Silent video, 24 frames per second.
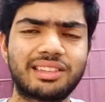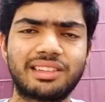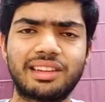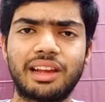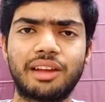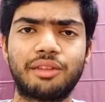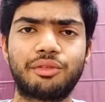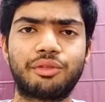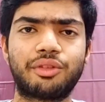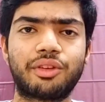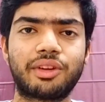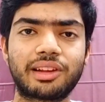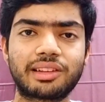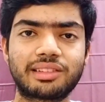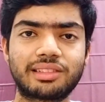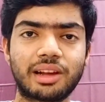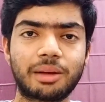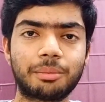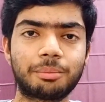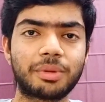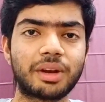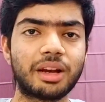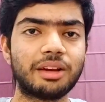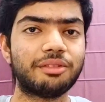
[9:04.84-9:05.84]
say for
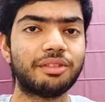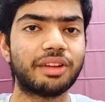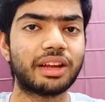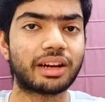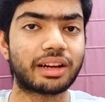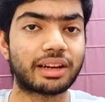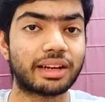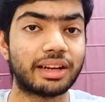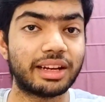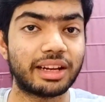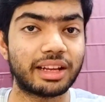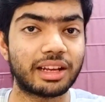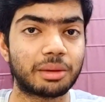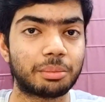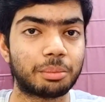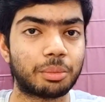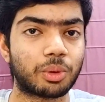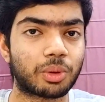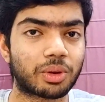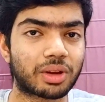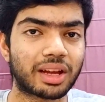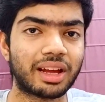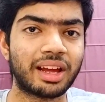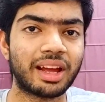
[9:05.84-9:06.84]
example, we are reading a
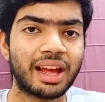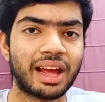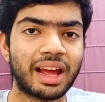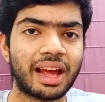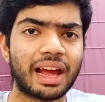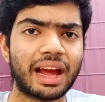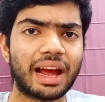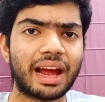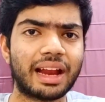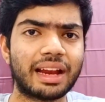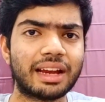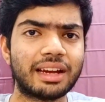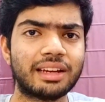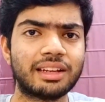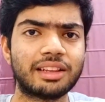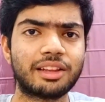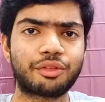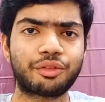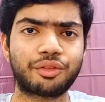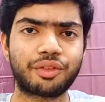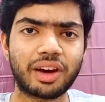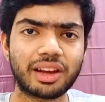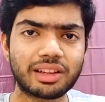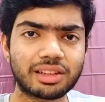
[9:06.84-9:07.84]
book and
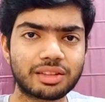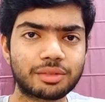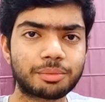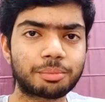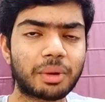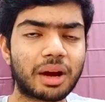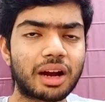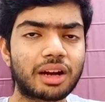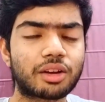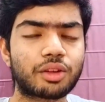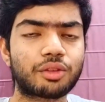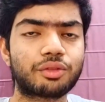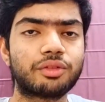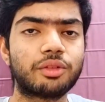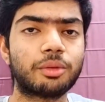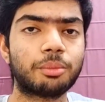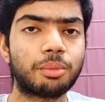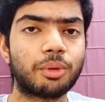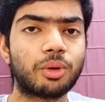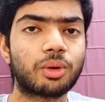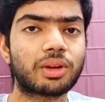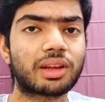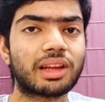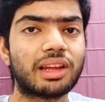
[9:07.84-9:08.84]
the first part of the
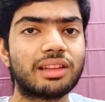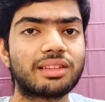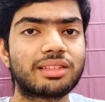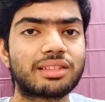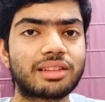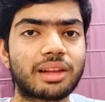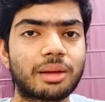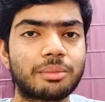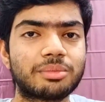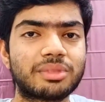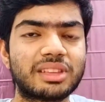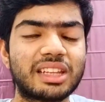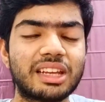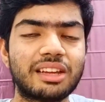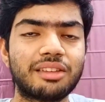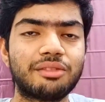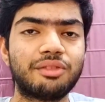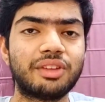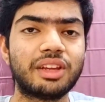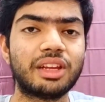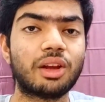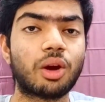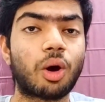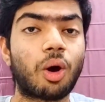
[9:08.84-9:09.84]
book is
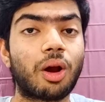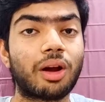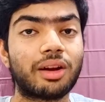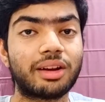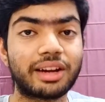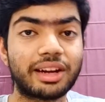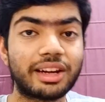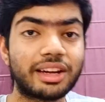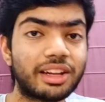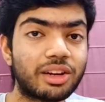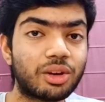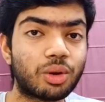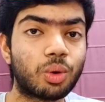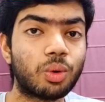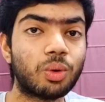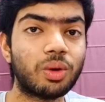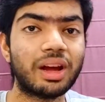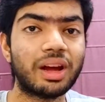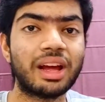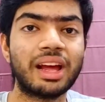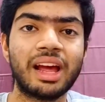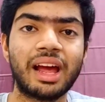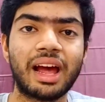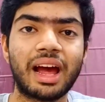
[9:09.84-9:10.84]
something we already
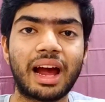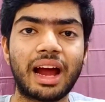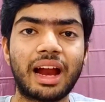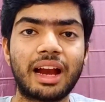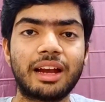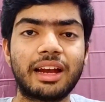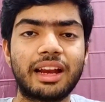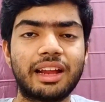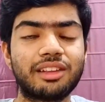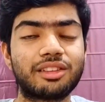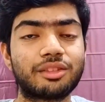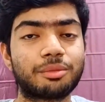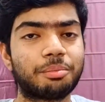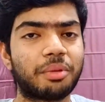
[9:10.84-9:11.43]
know and is